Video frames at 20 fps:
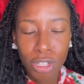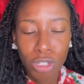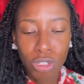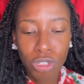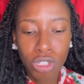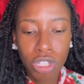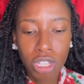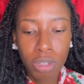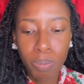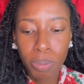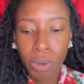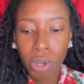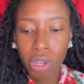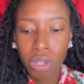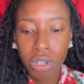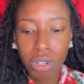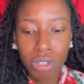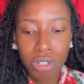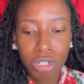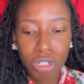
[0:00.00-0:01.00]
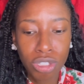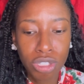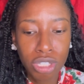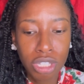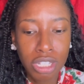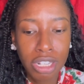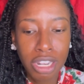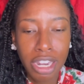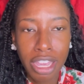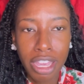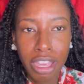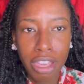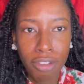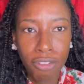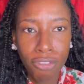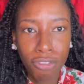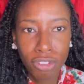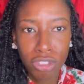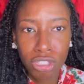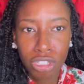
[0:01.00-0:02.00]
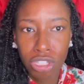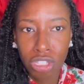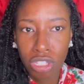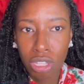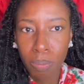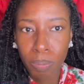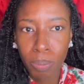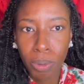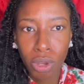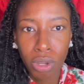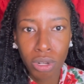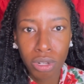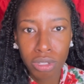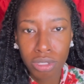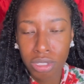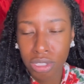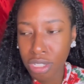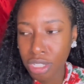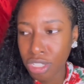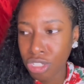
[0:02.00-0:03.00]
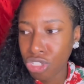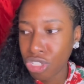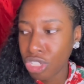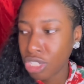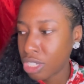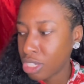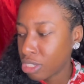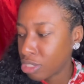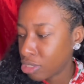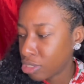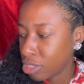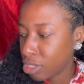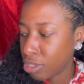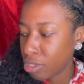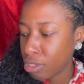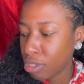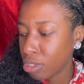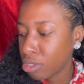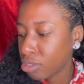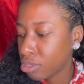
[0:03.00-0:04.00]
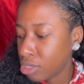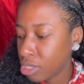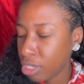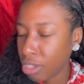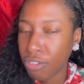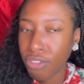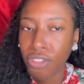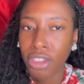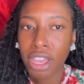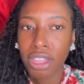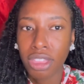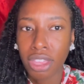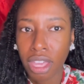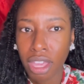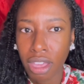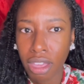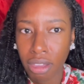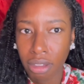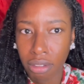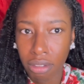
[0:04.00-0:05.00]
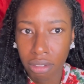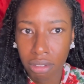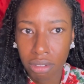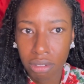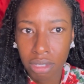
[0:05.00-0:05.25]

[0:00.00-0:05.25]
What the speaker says: the pawn on the left, the pawn on the chicken, the feather.